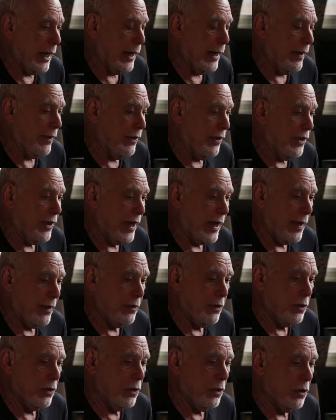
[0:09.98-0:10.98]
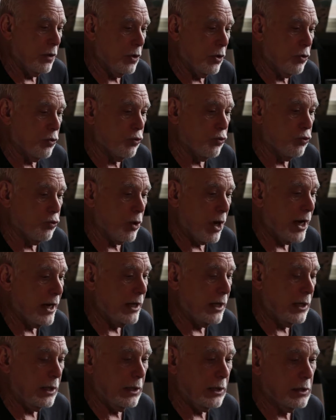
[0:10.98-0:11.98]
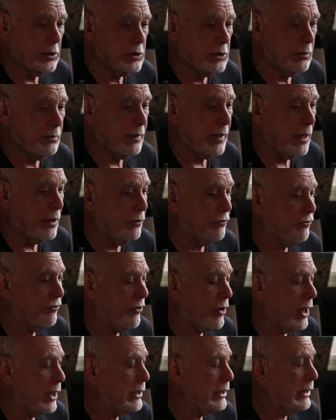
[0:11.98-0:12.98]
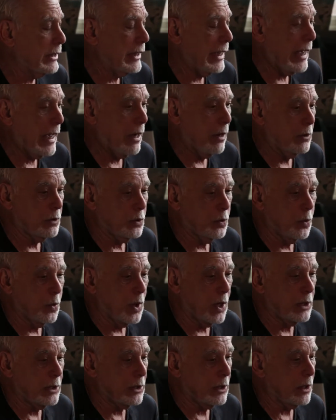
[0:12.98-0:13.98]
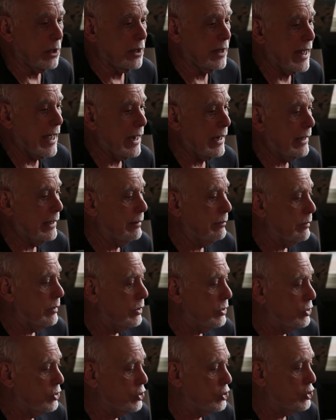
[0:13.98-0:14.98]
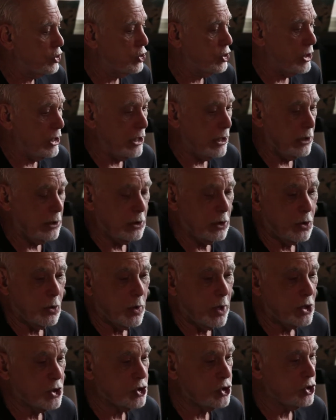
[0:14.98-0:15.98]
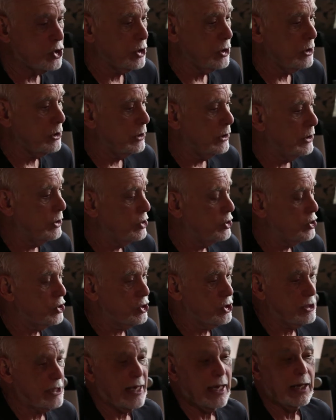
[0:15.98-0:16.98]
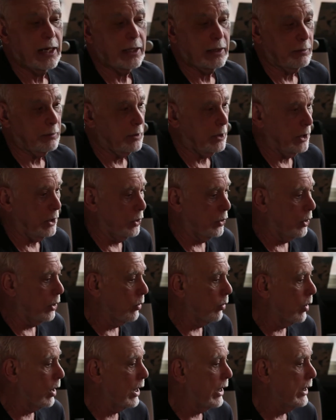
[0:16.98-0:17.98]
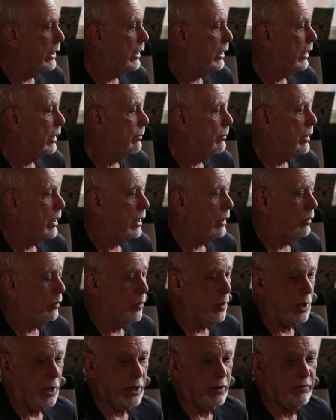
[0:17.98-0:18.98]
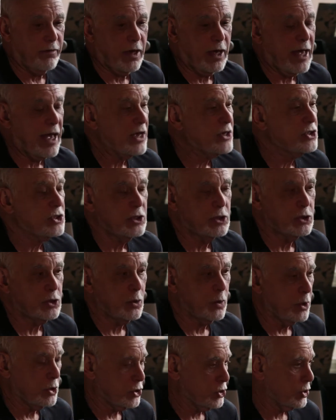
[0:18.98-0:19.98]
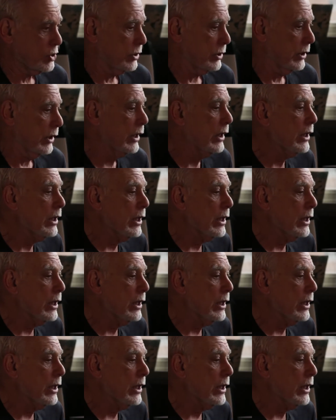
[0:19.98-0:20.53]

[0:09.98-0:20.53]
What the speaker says: and then the writing is about finding out what that image, scene, question is telling me, or why have I asked this question?